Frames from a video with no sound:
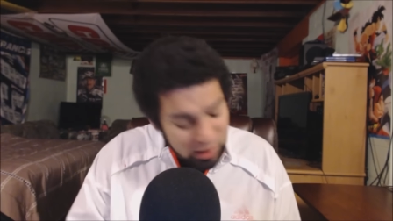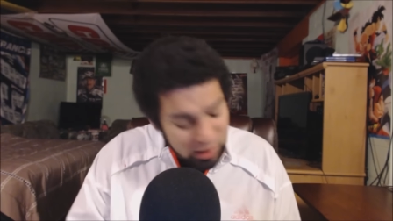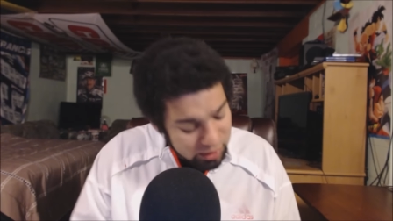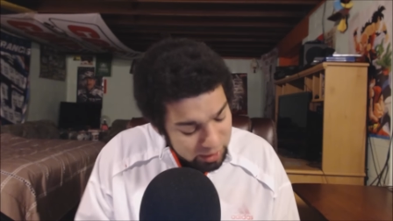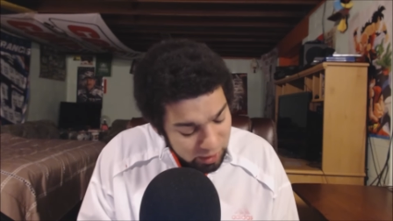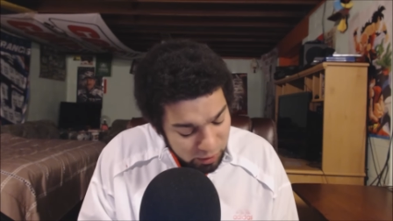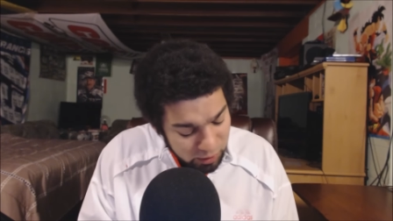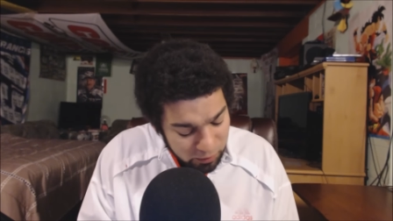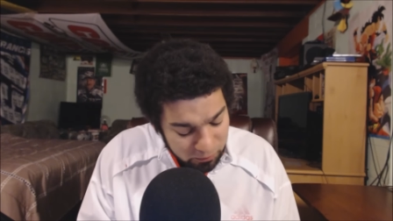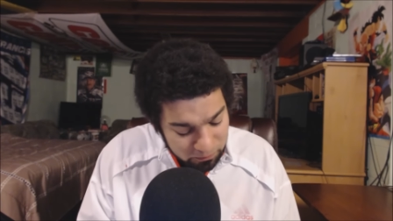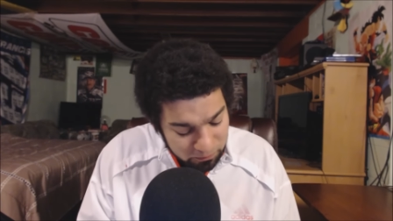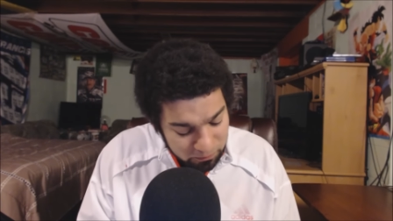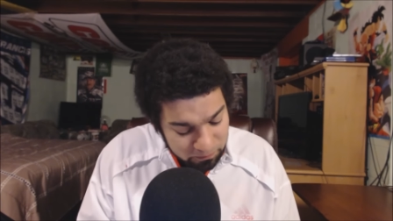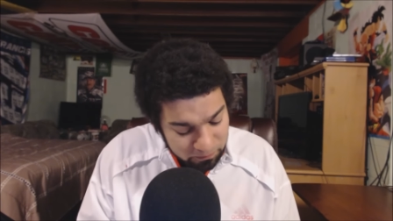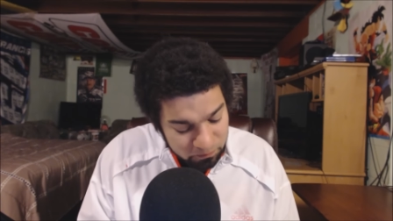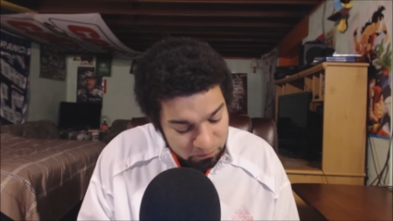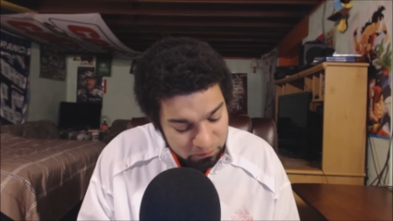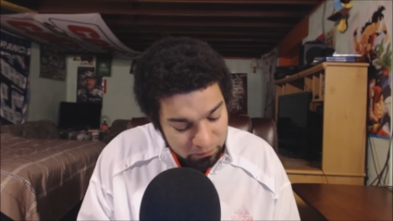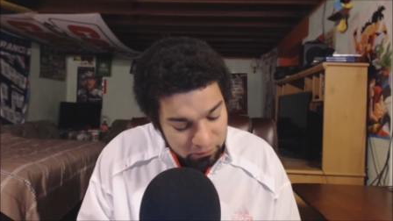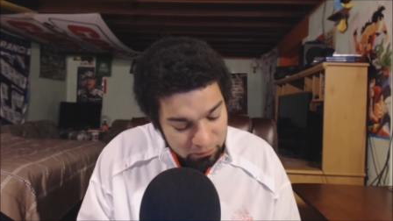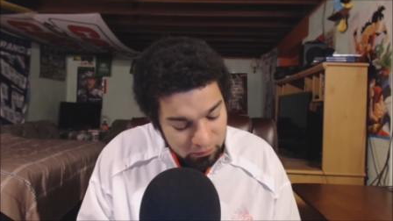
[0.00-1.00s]
So,
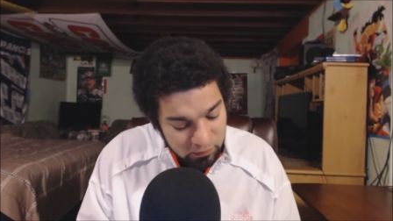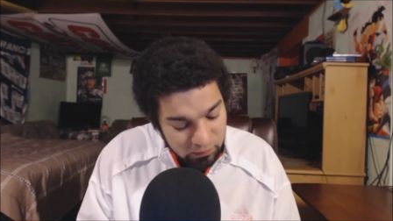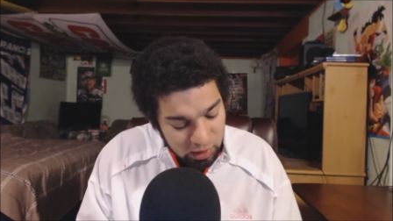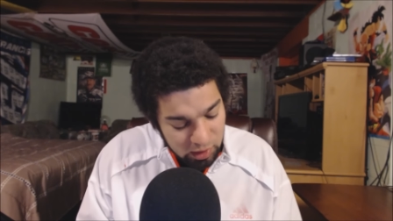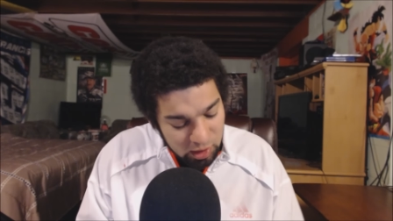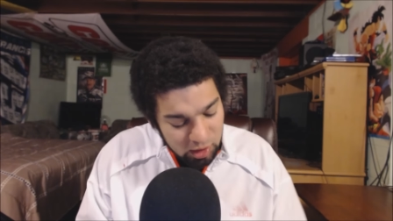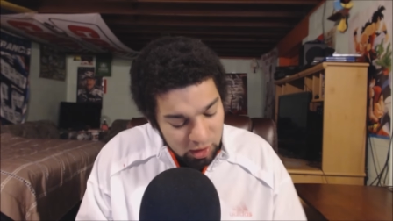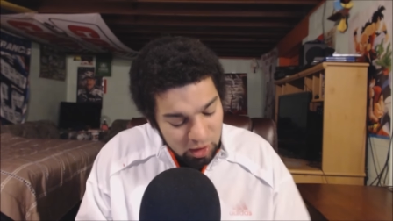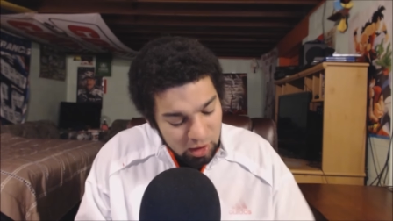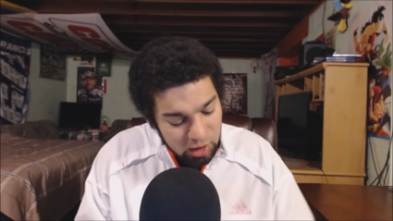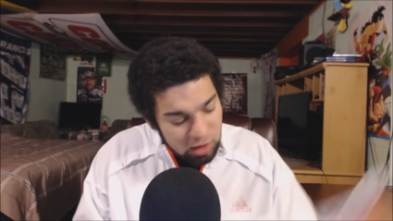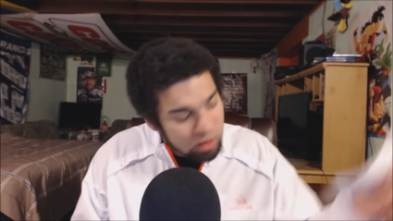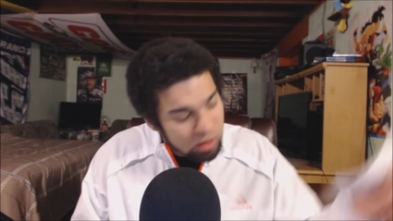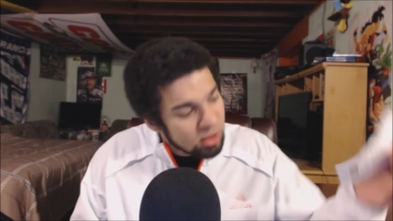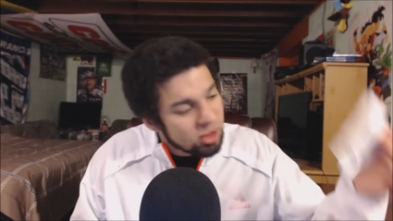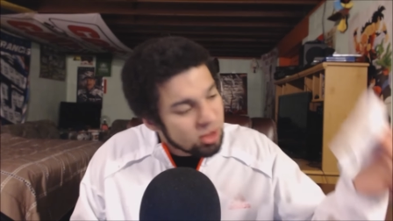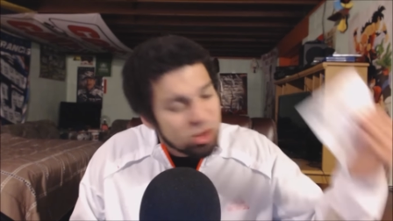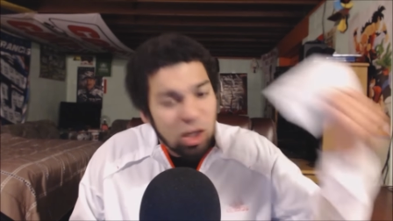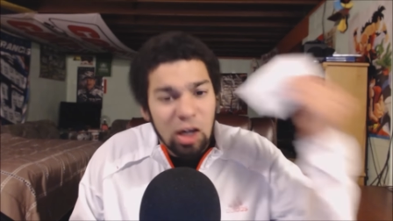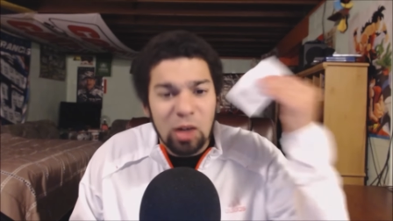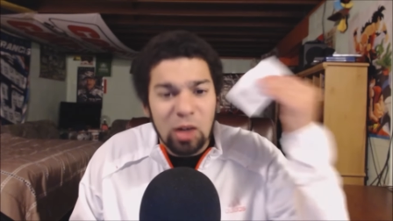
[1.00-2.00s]

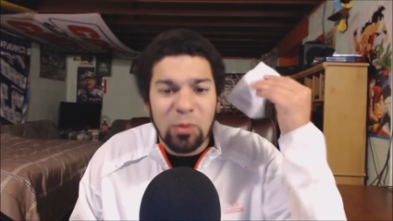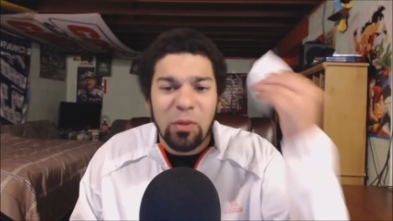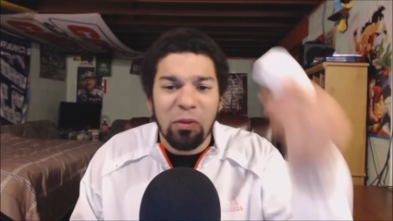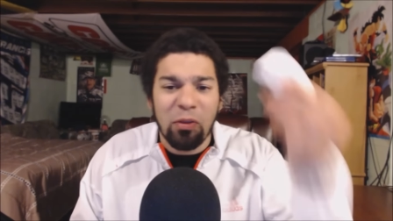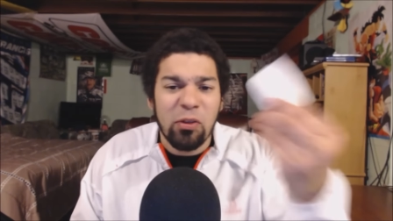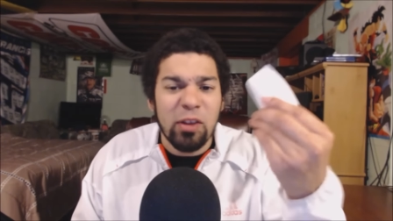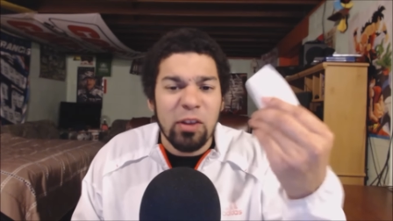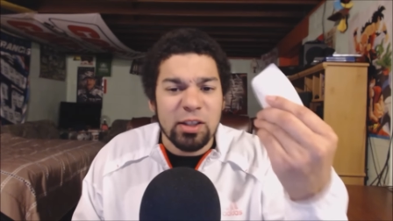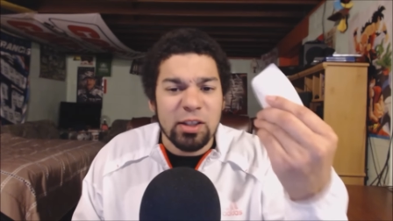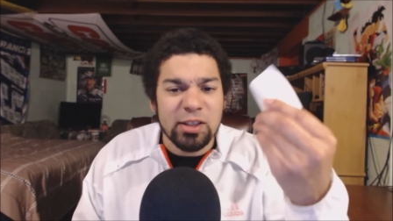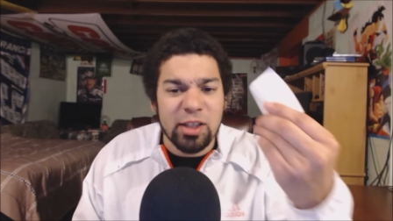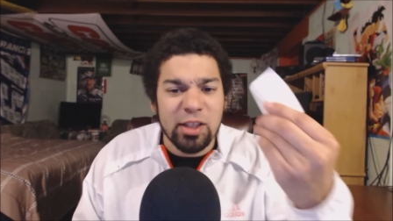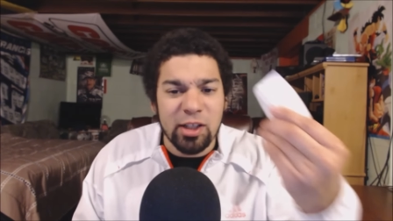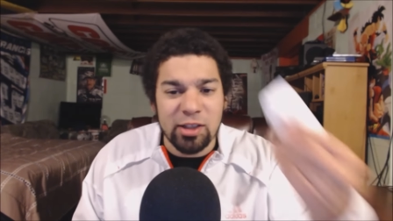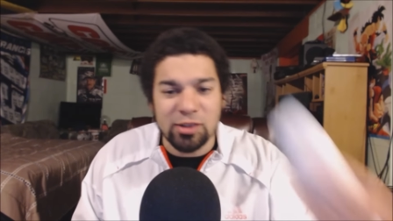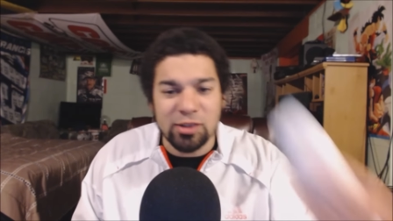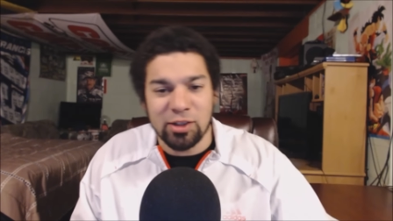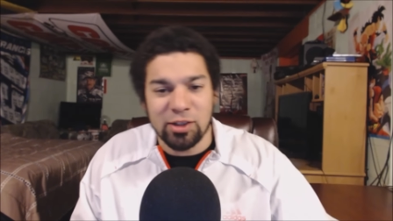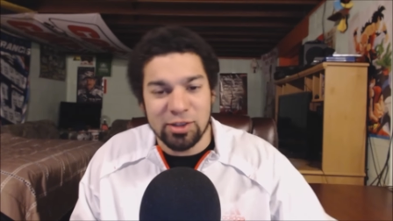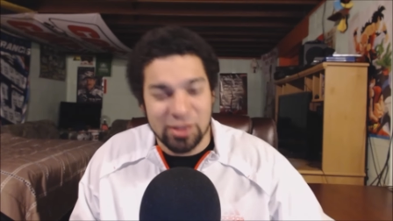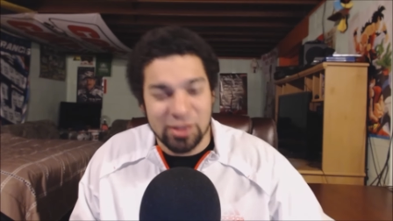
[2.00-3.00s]
starting with this
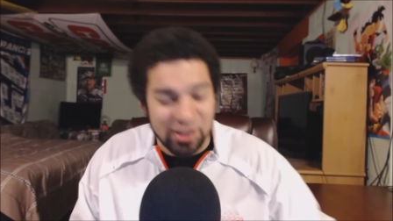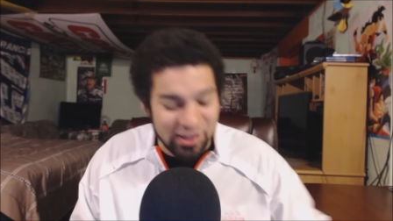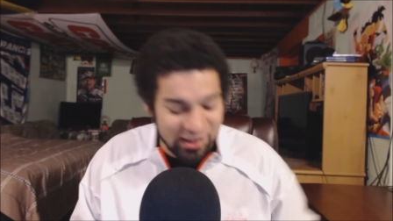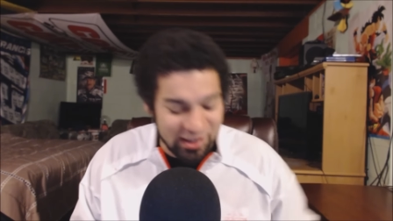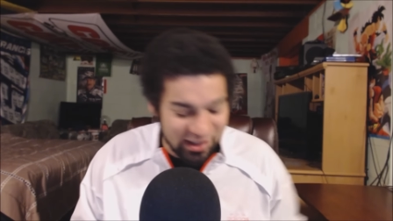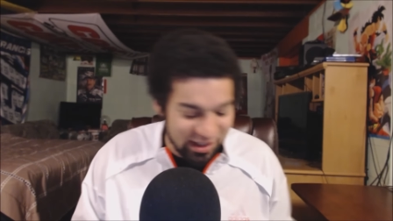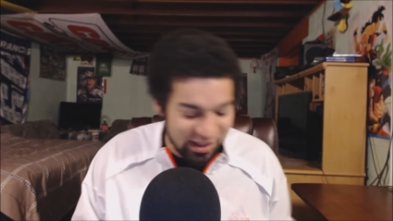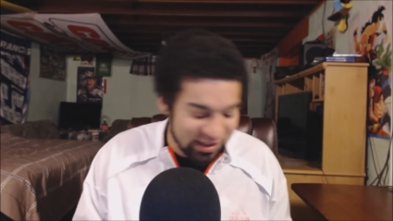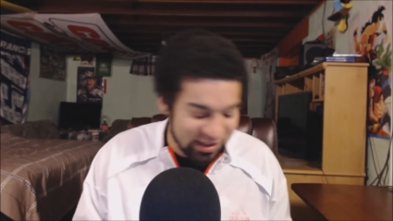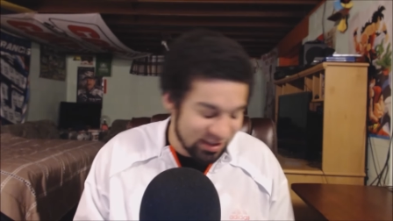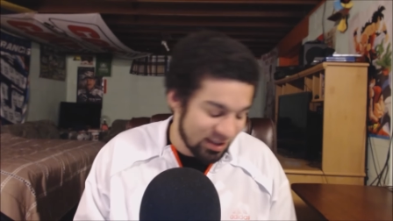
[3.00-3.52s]
series. No, just kidding.